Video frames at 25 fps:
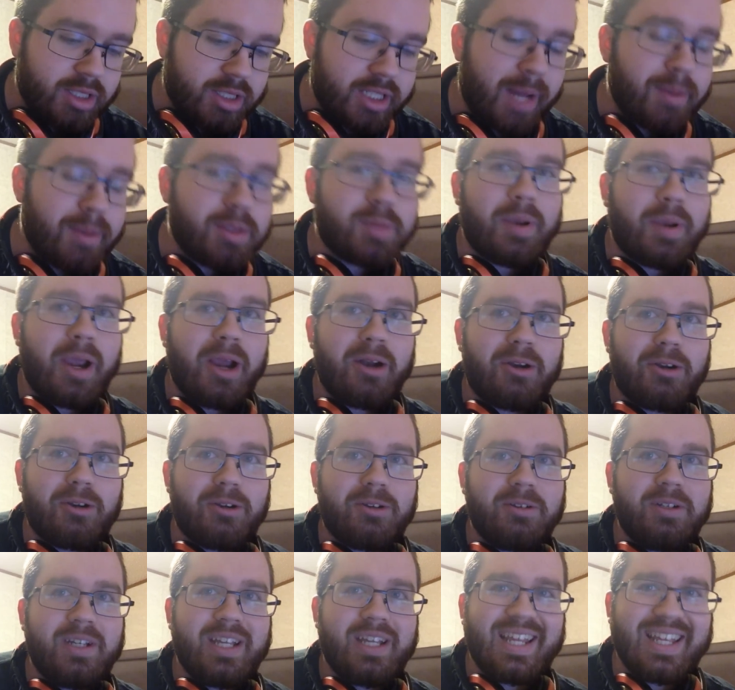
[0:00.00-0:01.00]
James Spader
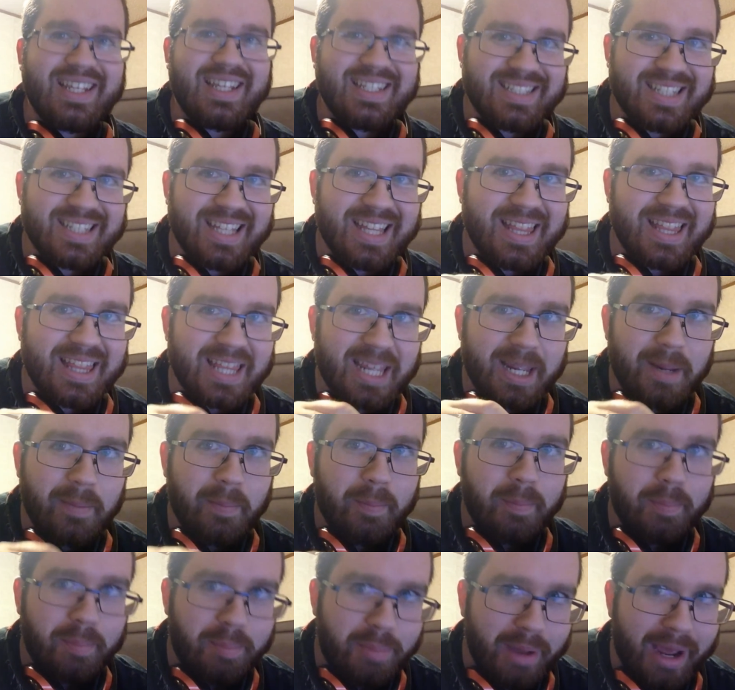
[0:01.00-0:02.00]
is the
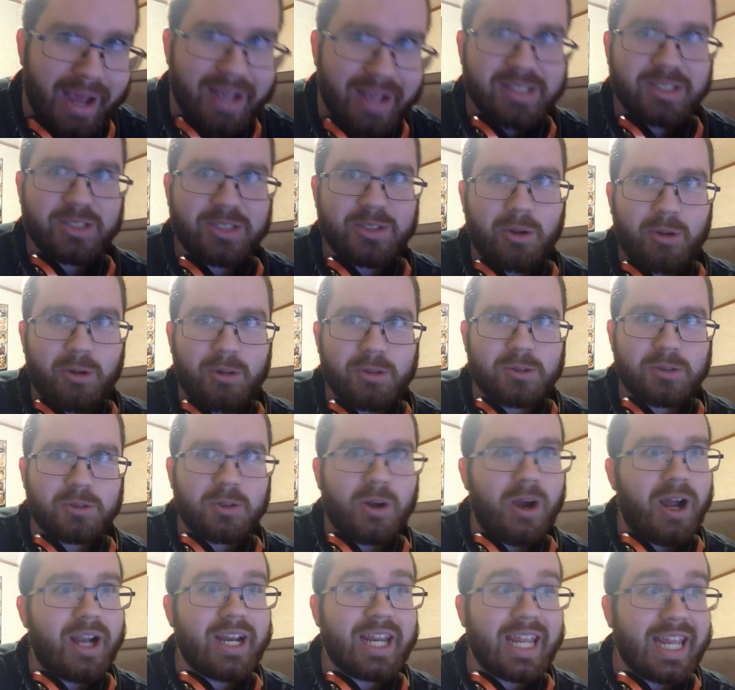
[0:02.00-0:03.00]
best
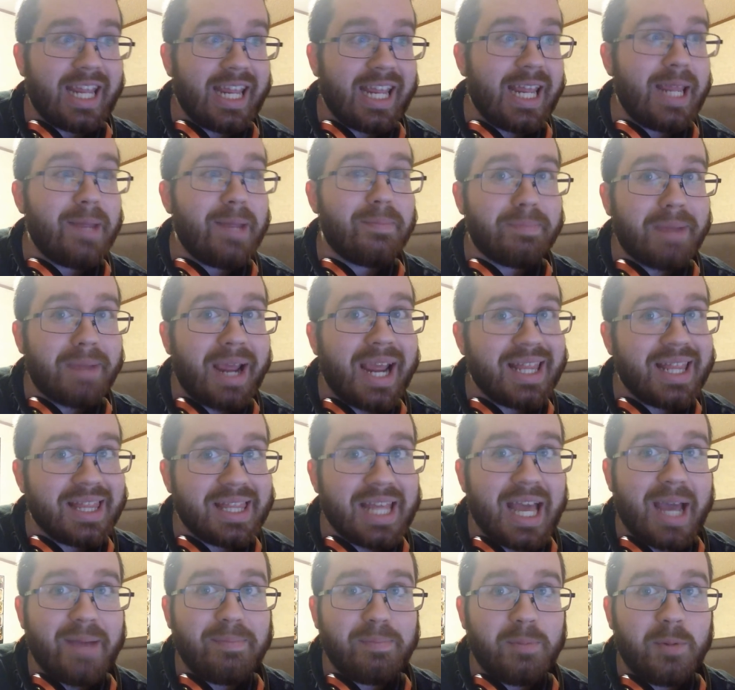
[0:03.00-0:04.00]
Ultron. He made
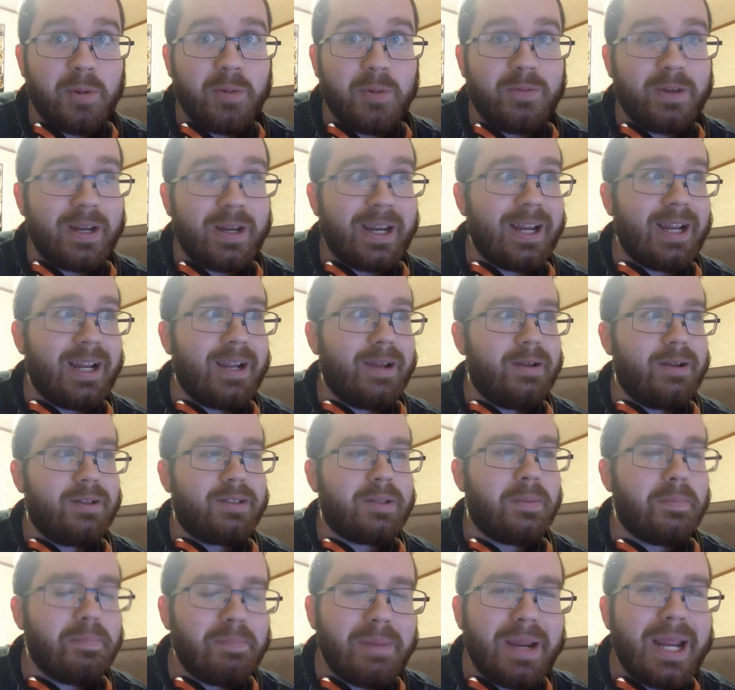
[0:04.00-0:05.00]
that movie,
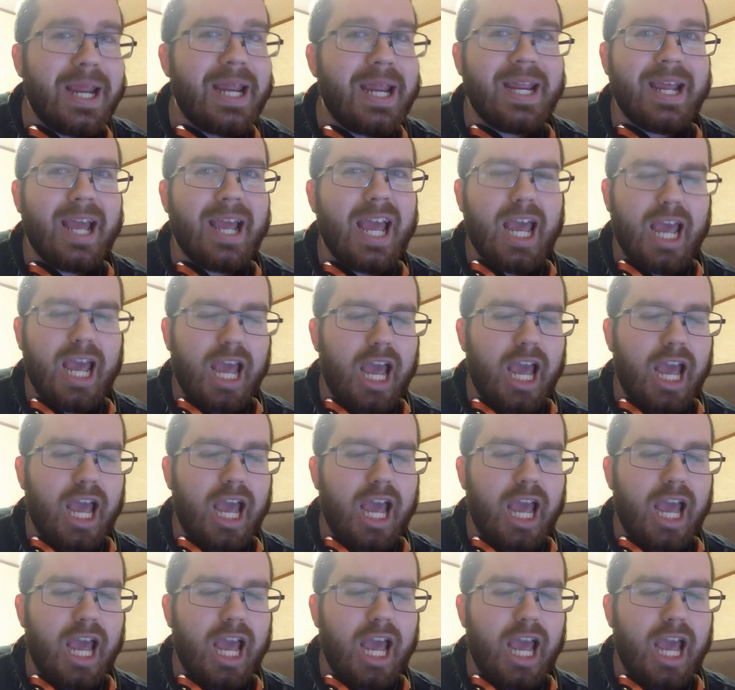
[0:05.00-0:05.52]
to me,